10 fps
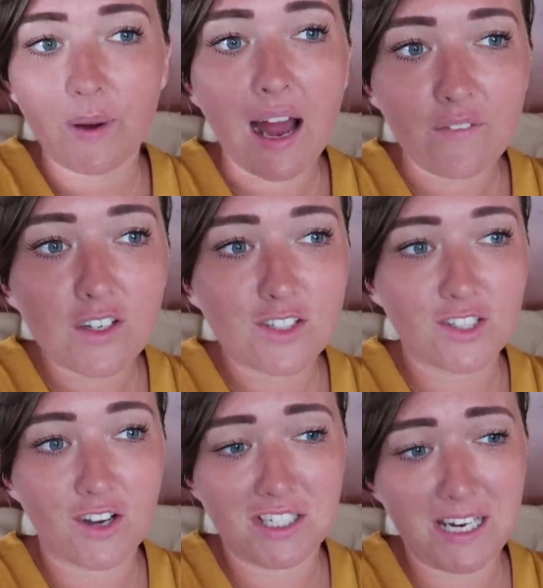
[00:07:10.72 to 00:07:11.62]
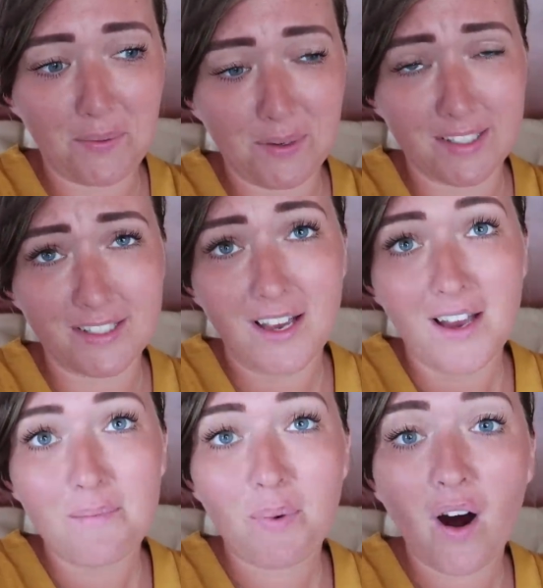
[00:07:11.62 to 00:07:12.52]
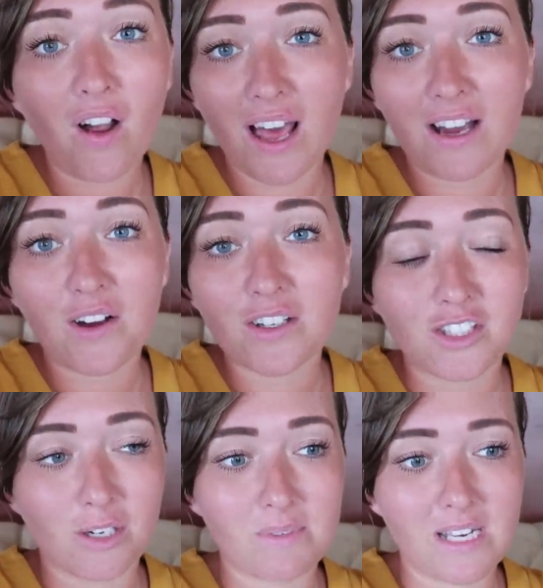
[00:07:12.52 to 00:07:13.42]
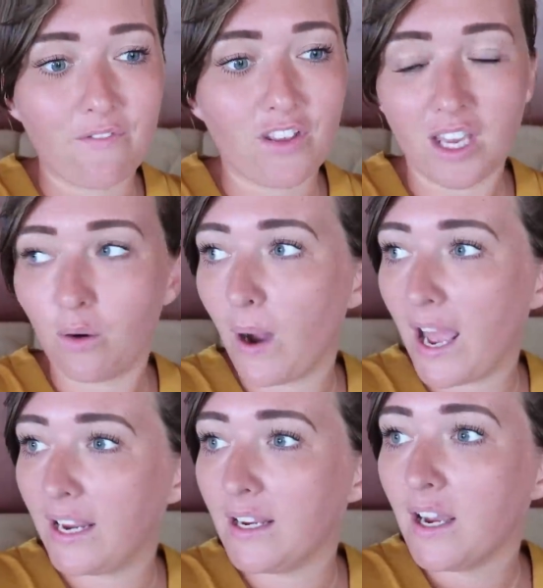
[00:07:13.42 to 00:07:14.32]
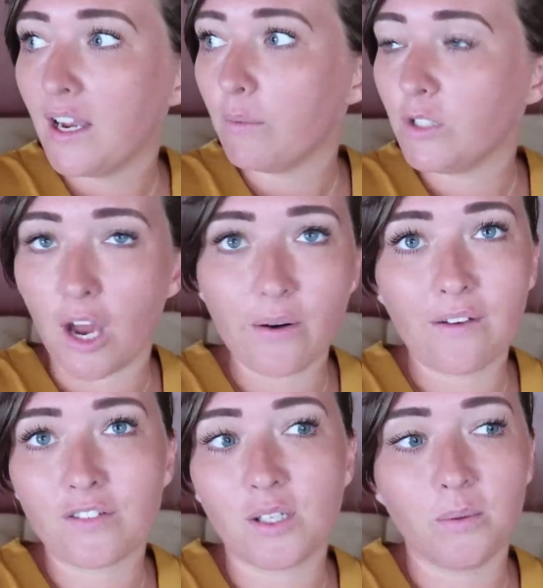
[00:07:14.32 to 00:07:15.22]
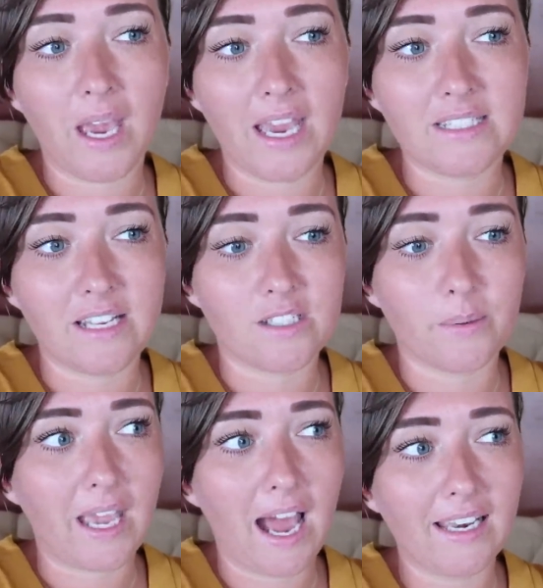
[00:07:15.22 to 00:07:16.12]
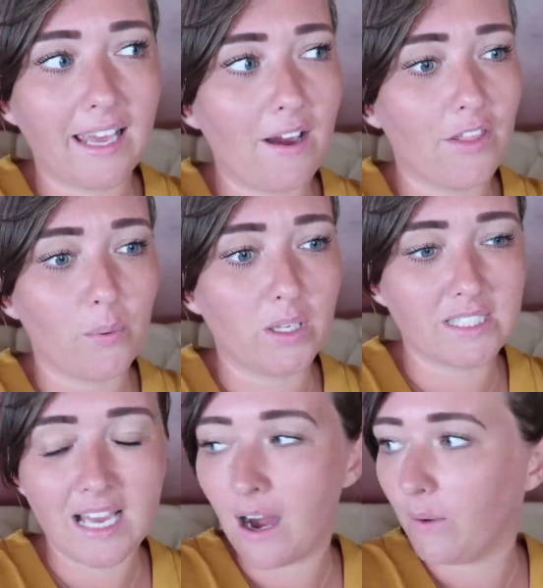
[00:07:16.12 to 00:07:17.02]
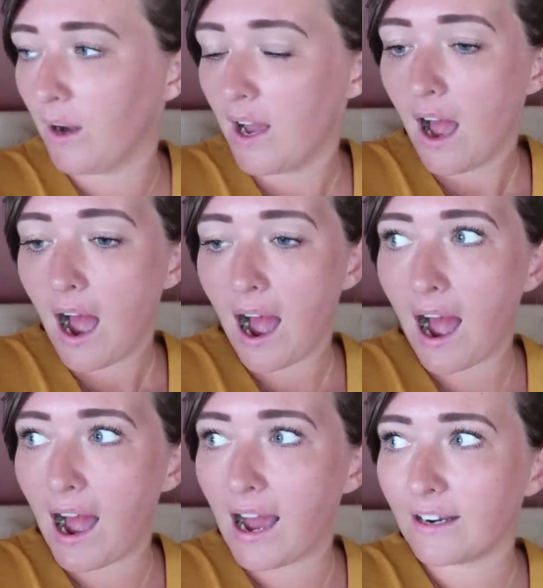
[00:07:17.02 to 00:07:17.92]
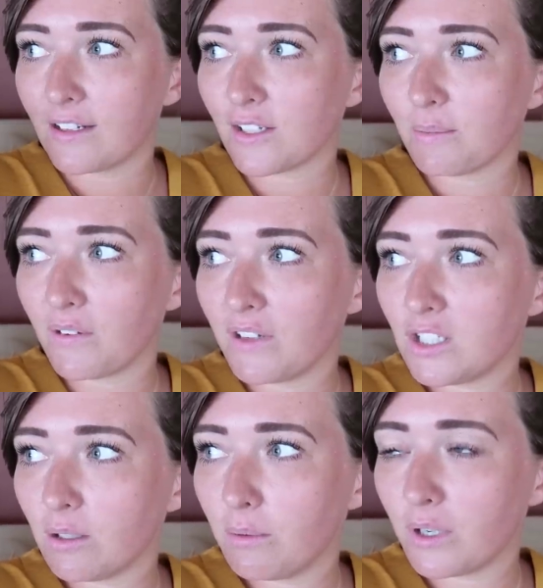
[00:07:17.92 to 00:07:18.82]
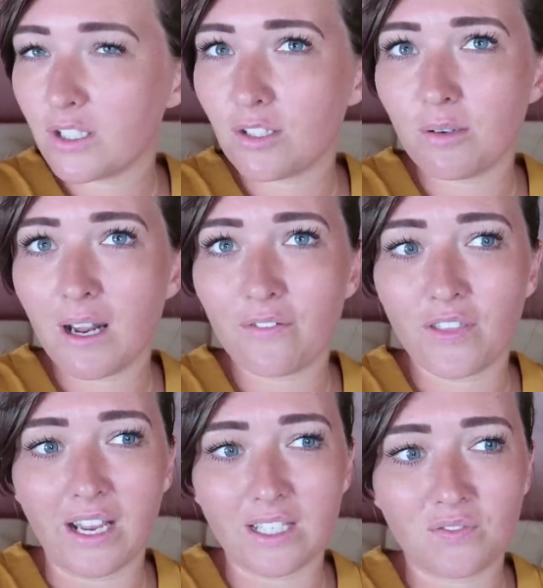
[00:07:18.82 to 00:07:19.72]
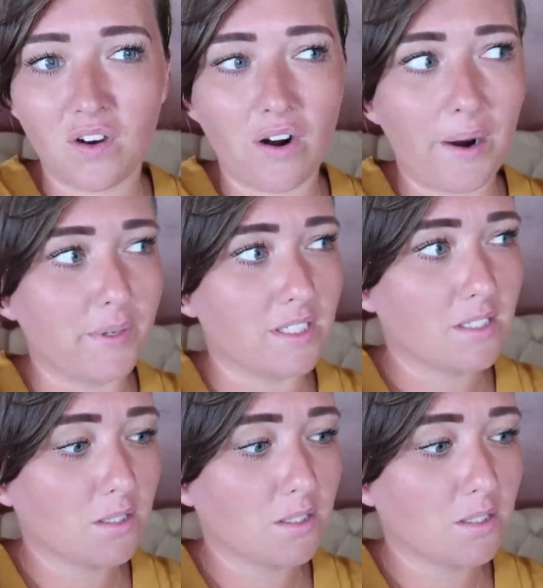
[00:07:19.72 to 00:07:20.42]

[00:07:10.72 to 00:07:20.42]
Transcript: we have all just got showers, put all our costumes and everything away. We don't have suitcases, so we can't get other ones out. And so I'm not really sure what we're going to do now for the next 4 hours.